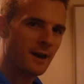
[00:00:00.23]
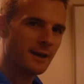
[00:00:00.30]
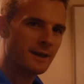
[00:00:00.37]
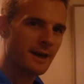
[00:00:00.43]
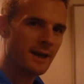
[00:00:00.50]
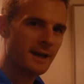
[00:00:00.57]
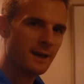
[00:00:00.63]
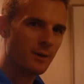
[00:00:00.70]

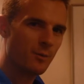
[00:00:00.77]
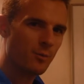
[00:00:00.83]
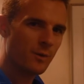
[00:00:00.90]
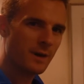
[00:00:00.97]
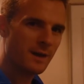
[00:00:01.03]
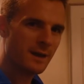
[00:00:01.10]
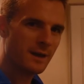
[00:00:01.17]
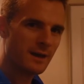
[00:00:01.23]
Okay,
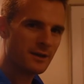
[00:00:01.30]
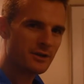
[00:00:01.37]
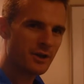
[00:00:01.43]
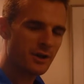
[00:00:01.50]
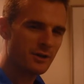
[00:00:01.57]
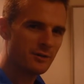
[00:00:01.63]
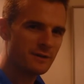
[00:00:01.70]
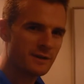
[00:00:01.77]
we are
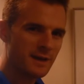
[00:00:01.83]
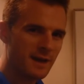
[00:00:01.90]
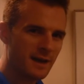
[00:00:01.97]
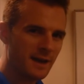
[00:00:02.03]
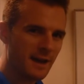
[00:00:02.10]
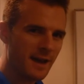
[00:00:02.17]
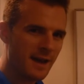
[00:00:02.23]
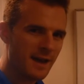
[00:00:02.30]
showing you
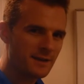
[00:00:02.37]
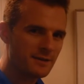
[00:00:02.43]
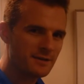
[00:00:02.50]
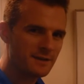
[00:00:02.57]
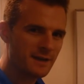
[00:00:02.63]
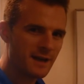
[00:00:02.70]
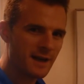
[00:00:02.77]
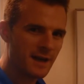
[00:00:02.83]
today how
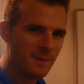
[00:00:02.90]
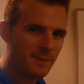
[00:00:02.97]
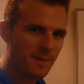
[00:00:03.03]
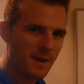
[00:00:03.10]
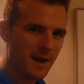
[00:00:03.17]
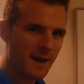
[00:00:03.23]
to tape